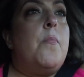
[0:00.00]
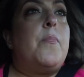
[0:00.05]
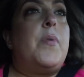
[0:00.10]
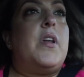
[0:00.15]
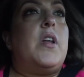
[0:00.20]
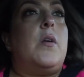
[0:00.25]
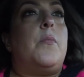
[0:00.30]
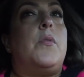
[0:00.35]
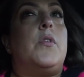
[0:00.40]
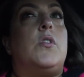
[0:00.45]

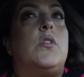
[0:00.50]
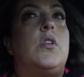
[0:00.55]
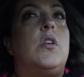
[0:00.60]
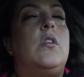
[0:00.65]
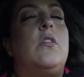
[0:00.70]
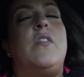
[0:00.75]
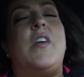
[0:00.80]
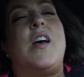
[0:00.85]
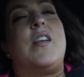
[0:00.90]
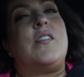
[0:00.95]
But number
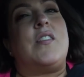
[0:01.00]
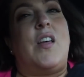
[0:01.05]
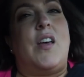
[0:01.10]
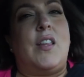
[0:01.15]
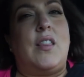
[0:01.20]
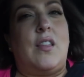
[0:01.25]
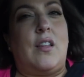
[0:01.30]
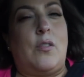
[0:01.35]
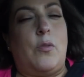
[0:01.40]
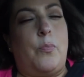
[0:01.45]
two, that's not
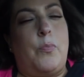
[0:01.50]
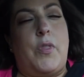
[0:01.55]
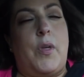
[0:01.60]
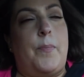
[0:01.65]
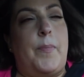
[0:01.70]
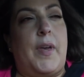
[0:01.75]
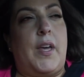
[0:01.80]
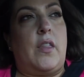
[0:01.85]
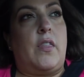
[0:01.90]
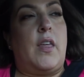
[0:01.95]
like the
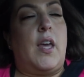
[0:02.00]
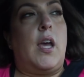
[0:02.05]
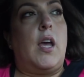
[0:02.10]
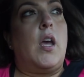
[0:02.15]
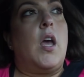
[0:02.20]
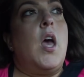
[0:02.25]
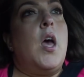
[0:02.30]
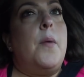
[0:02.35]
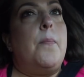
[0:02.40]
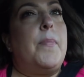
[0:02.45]
big
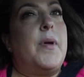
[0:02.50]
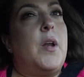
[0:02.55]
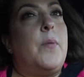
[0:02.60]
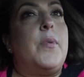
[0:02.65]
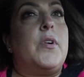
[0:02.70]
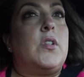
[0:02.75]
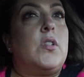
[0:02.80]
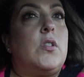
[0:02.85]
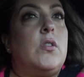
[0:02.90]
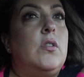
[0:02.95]
thing. But
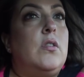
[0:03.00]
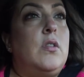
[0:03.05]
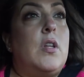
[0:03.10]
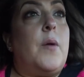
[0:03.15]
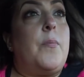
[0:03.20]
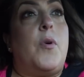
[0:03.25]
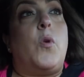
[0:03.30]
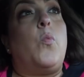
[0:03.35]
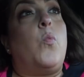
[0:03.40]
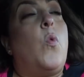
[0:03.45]

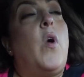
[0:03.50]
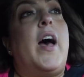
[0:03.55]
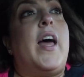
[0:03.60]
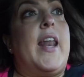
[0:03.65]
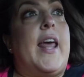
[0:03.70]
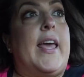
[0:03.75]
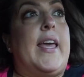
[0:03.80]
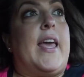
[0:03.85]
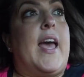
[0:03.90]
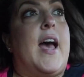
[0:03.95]
number one,
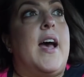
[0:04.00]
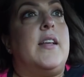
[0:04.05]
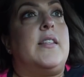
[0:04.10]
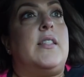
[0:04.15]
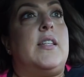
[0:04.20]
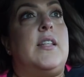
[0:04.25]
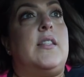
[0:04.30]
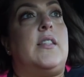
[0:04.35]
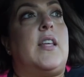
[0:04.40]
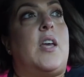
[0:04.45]
I
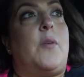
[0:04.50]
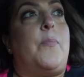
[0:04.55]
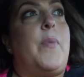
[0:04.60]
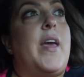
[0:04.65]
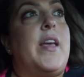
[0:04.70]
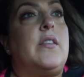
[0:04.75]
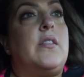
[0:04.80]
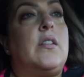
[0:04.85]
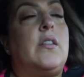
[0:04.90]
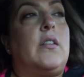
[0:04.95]
guess, is like
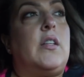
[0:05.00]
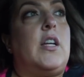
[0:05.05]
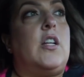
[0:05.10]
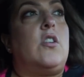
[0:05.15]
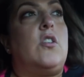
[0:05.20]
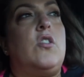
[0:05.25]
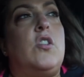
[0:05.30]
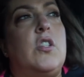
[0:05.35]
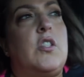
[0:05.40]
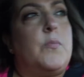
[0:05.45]
basically to
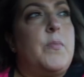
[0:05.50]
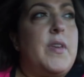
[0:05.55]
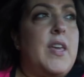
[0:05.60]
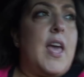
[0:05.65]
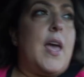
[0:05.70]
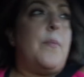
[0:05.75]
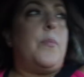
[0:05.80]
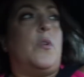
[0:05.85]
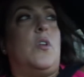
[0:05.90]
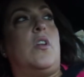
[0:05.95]
just
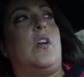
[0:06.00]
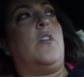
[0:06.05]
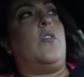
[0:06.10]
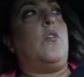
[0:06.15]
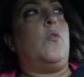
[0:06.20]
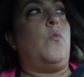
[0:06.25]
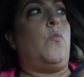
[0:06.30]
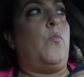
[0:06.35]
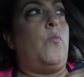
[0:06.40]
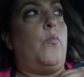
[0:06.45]
be able
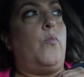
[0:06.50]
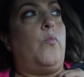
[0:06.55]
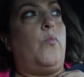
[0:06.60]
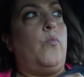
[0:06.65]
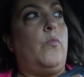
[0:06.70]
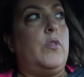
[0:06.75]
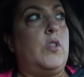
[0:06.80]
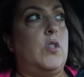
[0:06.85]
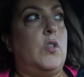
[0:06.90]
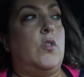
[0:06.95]

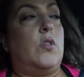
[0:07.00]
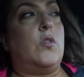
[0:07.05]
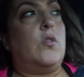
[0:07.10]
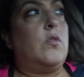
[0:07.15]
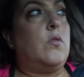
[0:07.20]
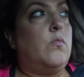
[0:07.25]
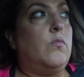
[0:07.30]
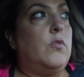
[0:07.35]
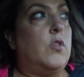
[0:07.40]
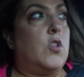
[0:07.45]

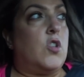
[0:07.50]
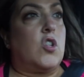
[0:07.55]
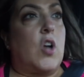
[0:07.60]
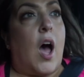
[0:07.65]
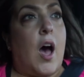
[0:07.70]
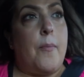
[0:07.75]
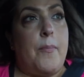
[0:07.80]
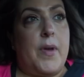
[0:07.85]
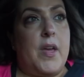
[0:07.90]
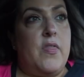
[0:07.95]
to
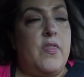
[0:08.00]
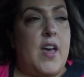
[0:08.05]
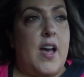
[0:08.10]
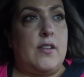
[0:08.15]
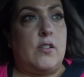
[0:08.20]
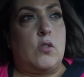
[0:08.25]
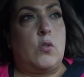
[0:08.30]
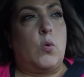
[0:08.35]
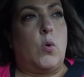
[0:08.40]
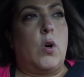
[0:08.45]
shop in
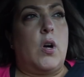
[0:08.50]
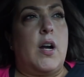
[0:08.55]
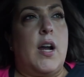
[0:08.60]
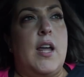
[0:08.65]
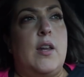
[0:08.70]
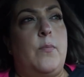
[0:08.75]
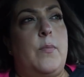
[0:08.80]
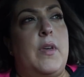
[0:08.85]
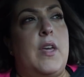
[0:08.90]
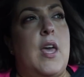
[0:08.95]
that store
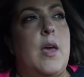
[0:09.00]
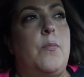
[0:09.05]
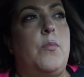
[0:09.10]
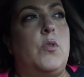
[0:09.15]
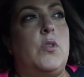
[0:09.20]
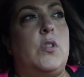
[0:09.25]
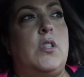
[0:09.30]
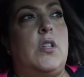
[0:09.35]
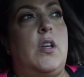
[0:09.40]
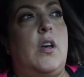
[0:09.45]
and be
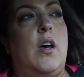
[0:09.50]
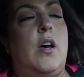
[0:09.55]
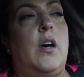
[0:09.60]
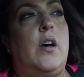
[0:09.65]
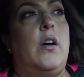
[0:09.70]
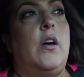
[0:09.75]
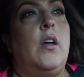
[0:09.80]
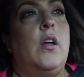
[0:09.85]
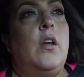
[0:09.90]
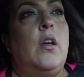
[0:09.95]
able
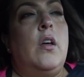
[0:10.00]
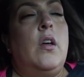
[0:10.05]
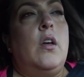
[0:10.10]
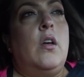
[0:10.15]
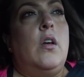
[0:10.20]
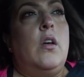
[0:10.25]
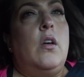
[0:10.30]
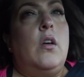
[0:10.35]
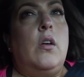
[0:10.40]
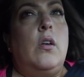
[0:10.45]

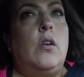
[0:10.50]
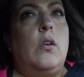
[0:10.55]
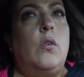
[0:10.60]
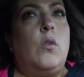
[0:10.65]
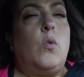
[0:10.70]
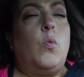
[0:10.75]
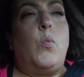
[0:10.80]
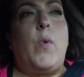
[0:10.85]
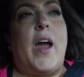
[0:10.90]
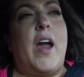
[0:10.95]

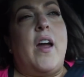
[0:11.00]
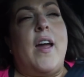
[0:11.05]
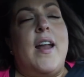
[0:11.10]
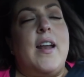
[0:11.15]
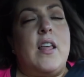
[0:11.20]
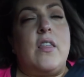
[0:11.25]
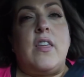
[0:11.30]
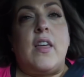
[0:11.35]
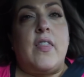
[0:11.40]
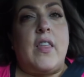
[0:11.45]
to wear
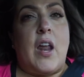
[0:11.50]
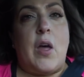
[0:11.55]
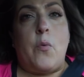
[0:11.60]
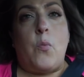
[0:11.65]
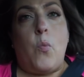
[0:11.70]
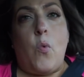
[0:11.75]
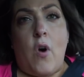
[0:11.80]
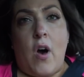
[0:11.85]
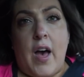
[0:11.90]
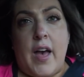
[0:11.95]
anything that I
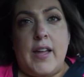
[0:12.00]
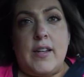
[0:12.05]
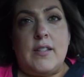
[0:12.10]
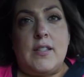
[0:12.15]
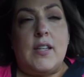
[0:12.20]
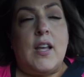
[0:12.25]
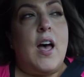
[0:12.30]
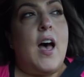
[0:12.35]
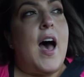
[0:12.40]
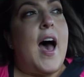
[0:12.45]

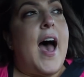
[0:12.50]
want.